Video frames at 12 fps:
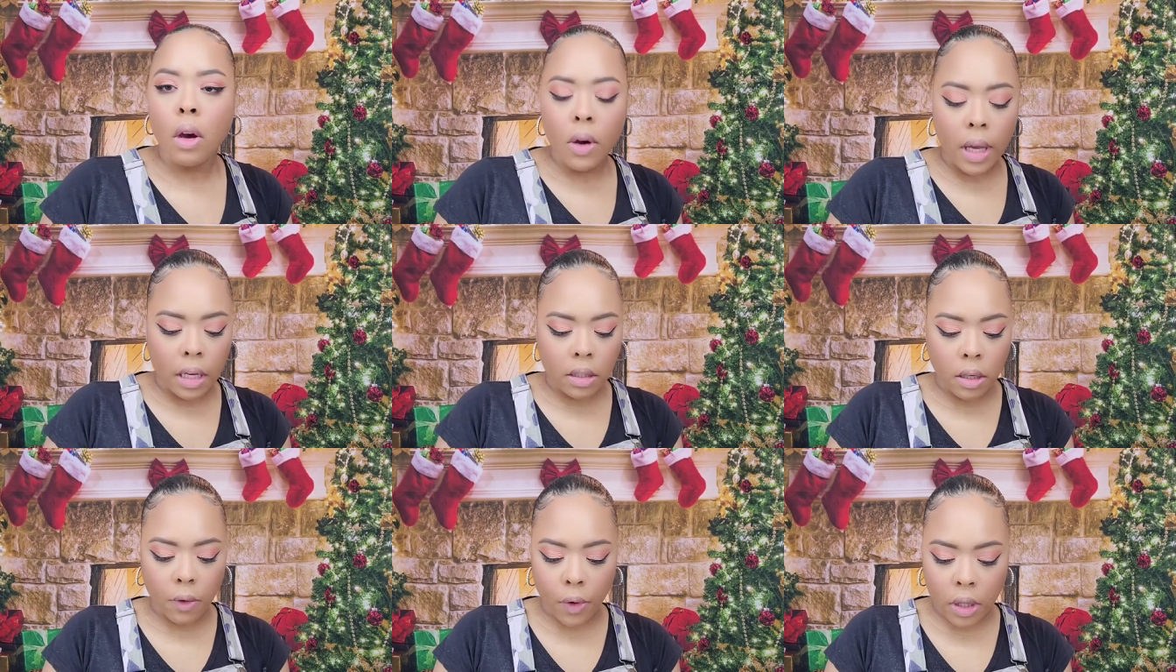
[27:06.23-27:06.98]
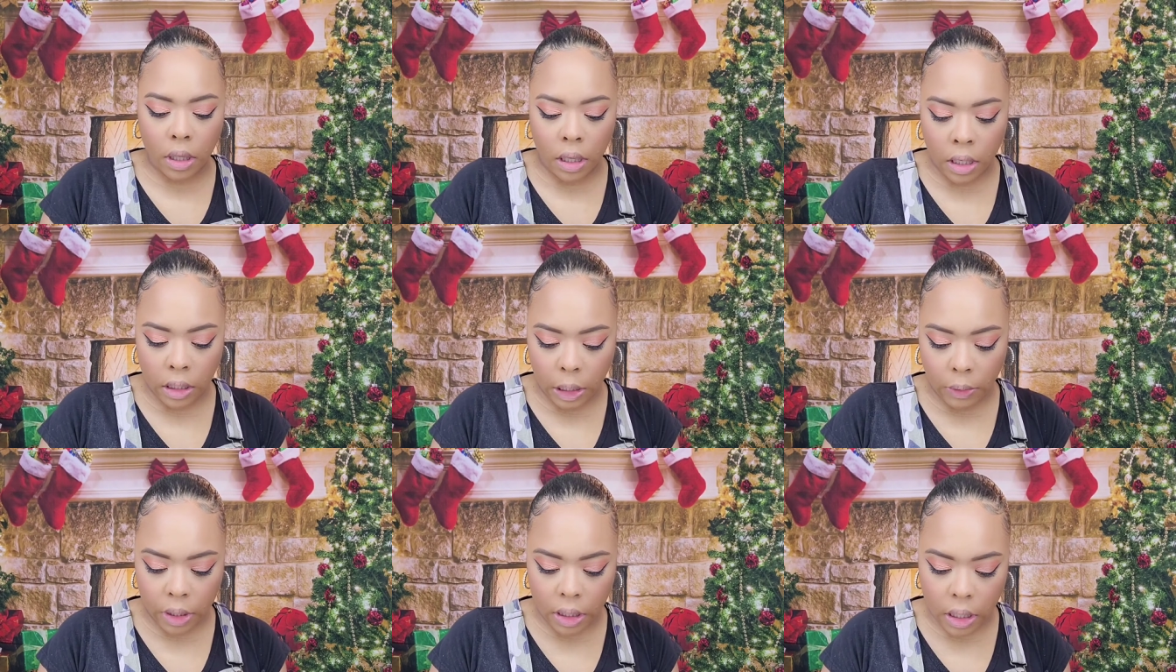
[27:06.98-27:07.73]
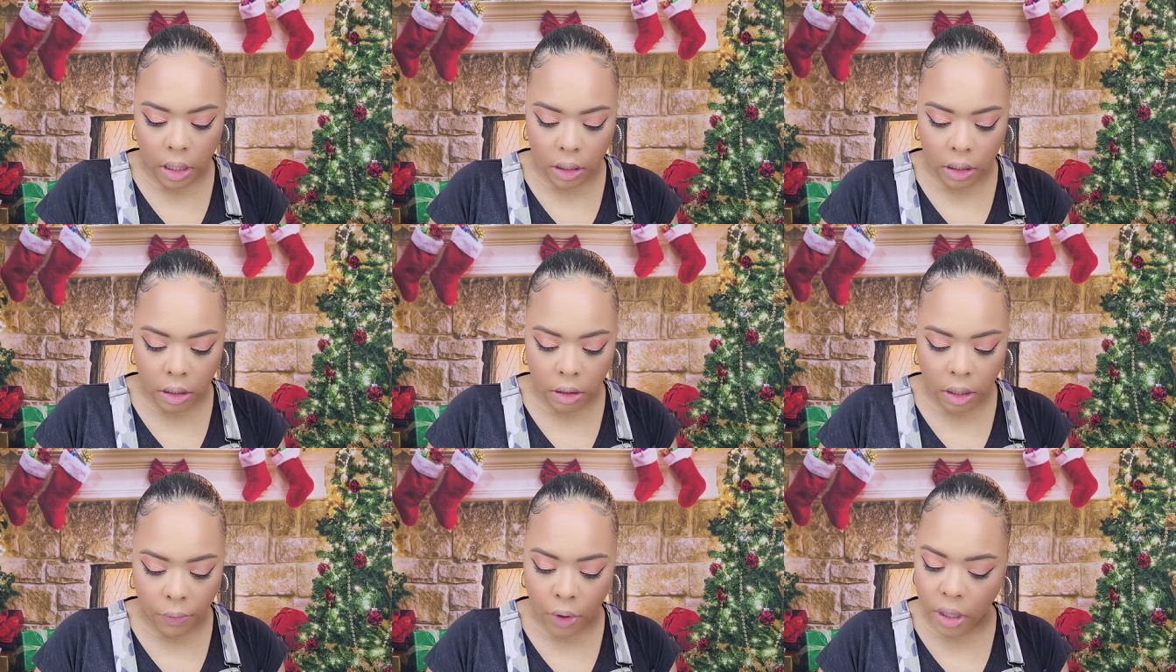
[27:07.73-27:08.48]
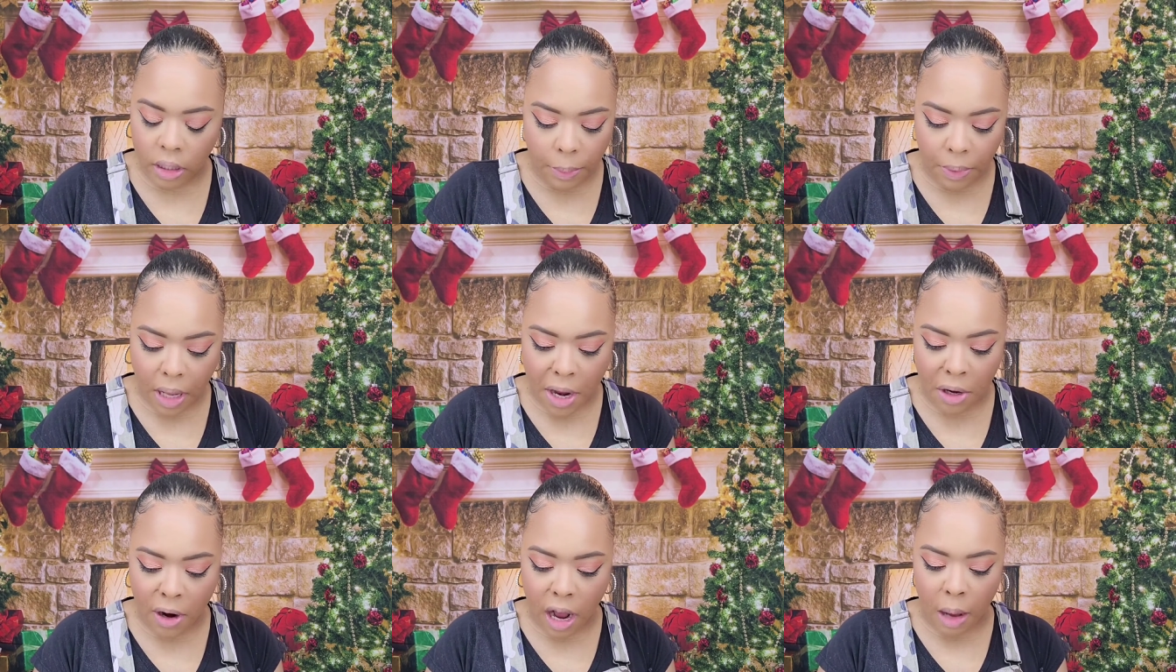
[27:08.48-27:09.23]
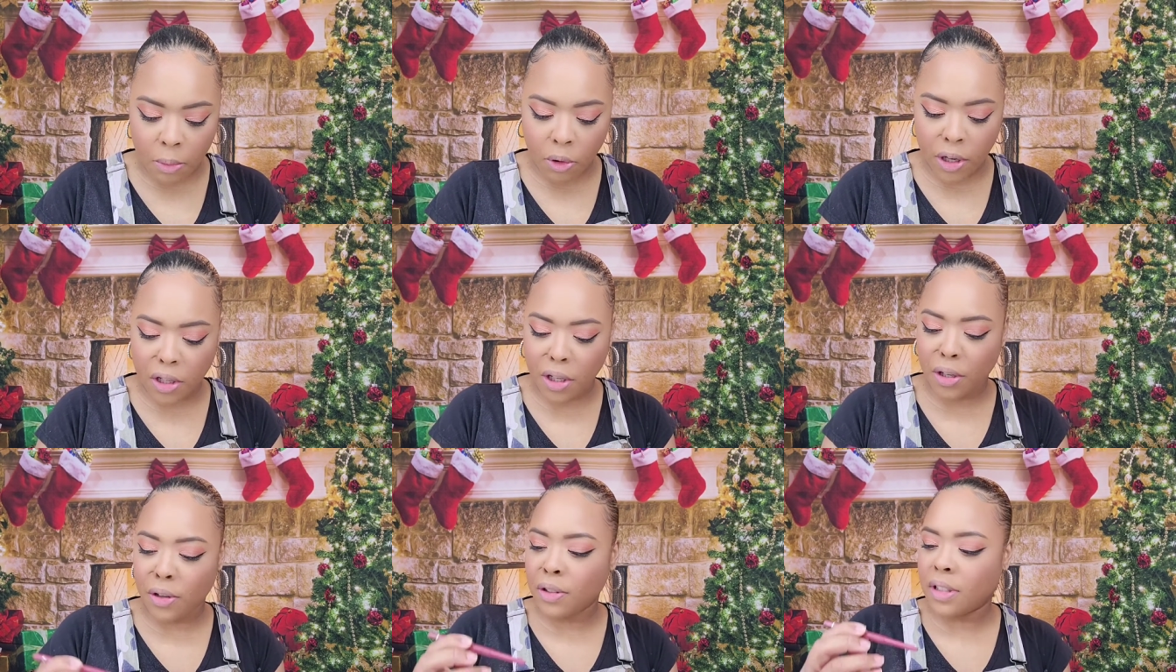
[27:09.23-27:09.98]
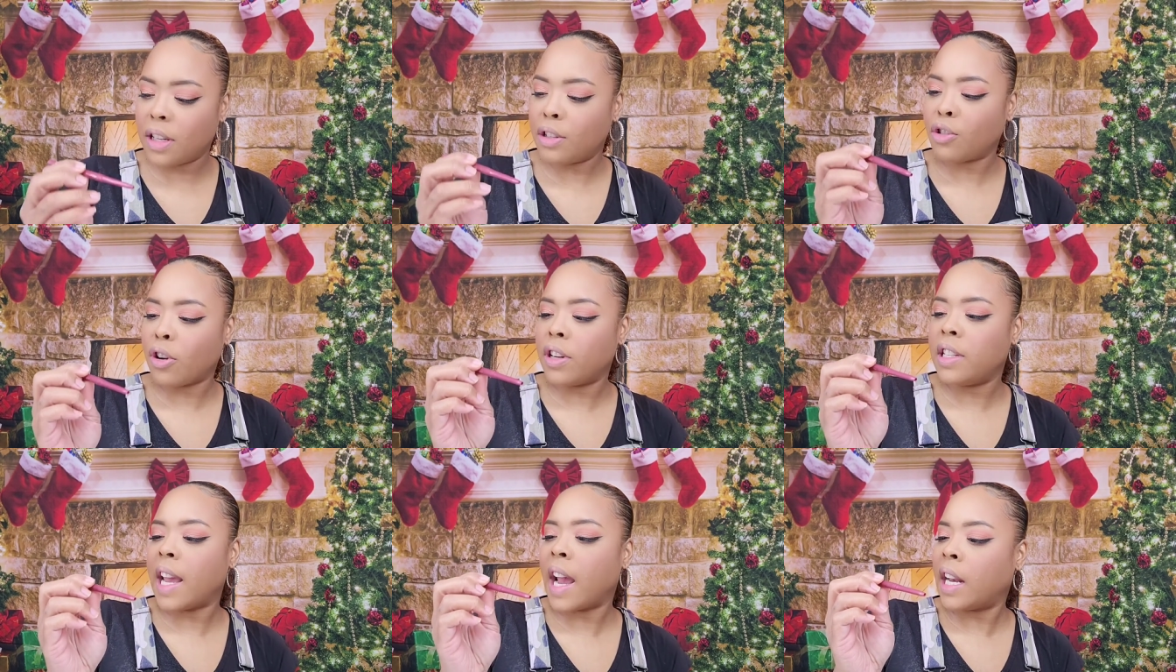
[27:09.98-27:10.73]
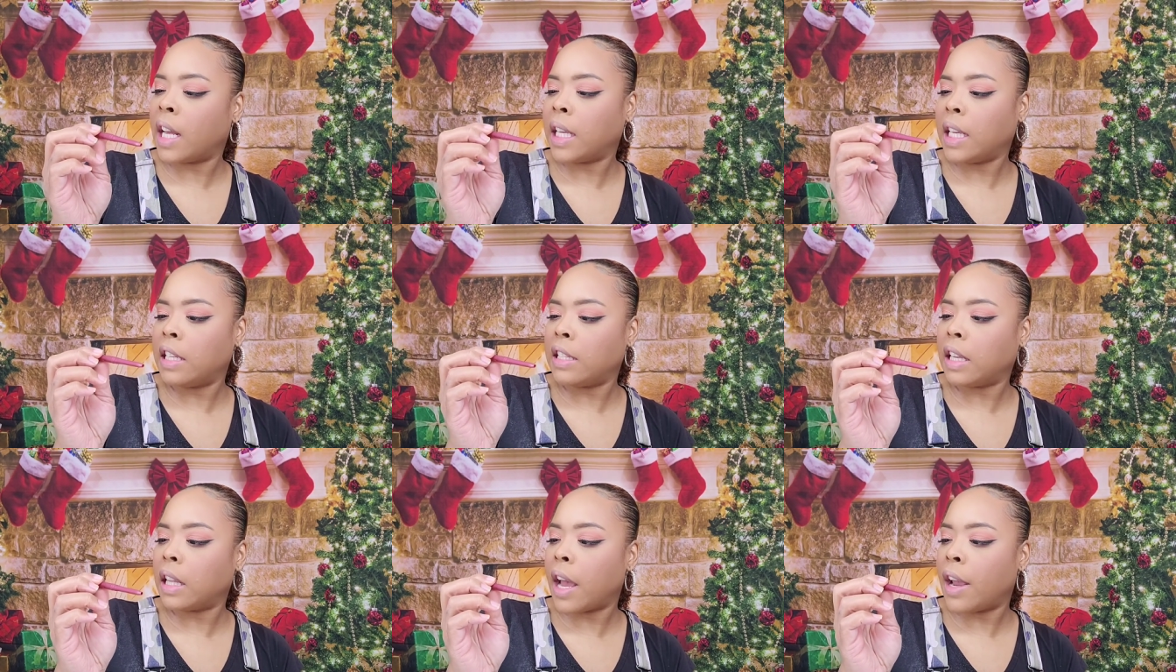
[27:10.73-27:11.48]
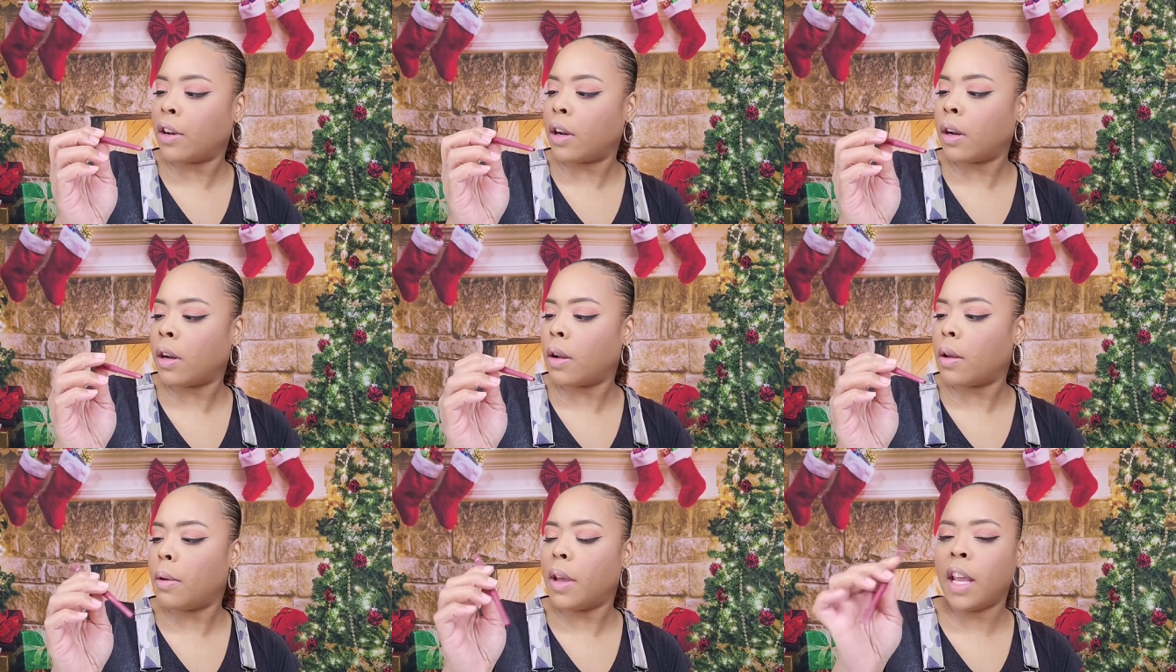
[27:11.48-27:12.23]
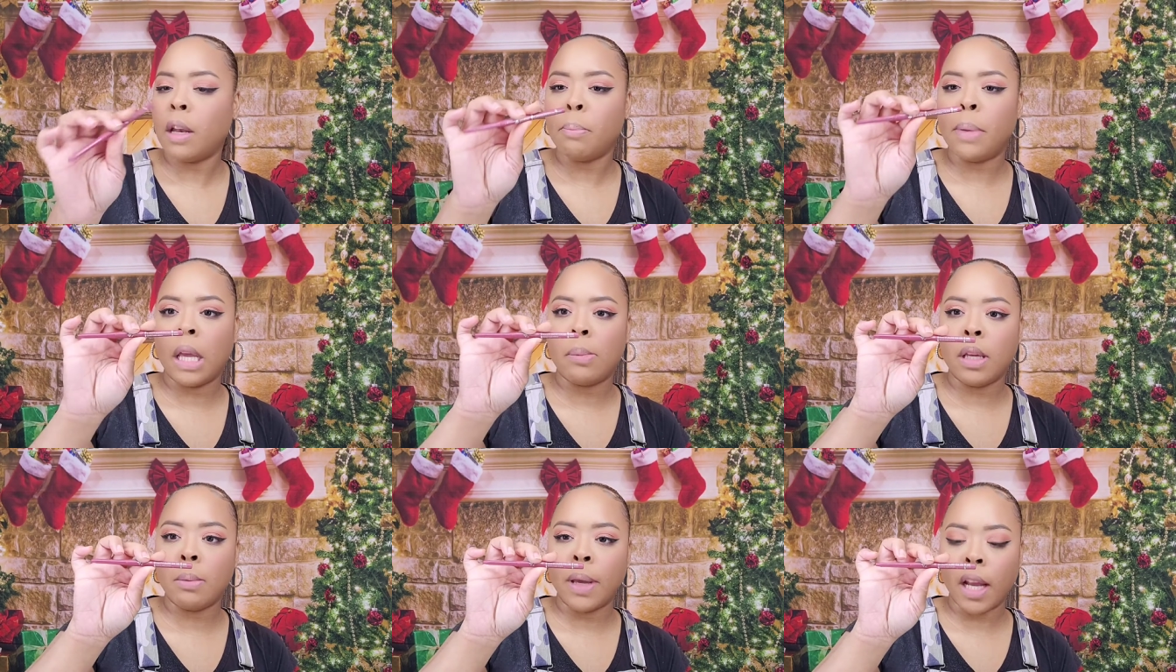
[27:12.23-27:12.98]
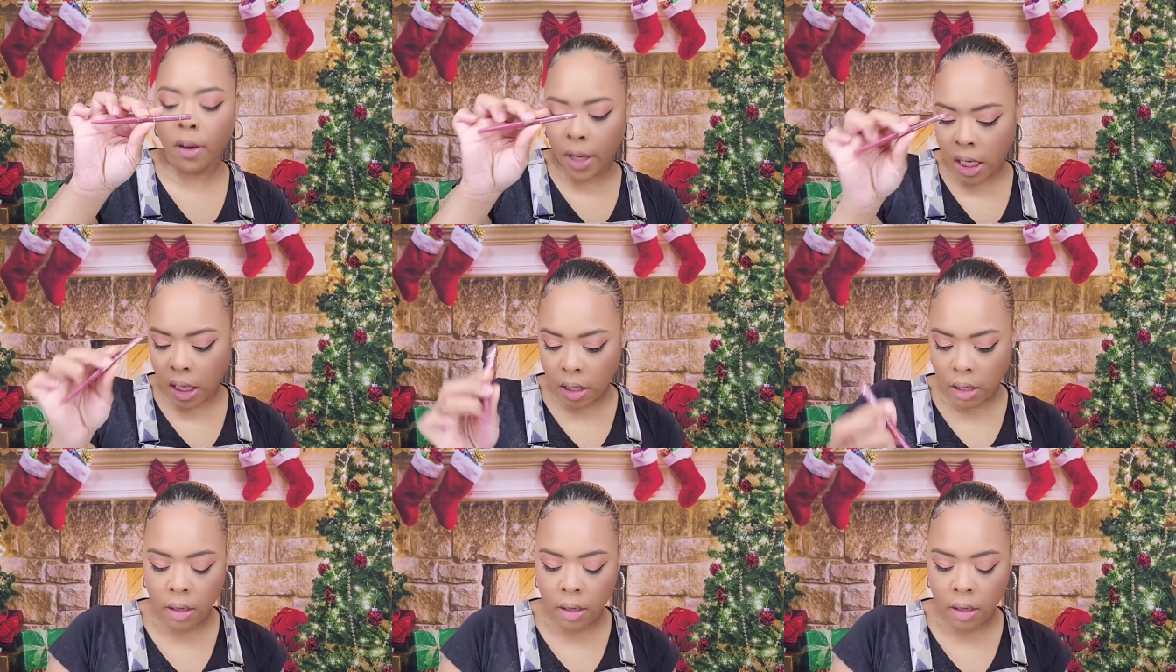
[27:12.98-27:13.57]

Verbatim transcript: Okay, so for the liquid or for the lip liner, I'm going to use the Jordana Easy Liner in Baby Berry.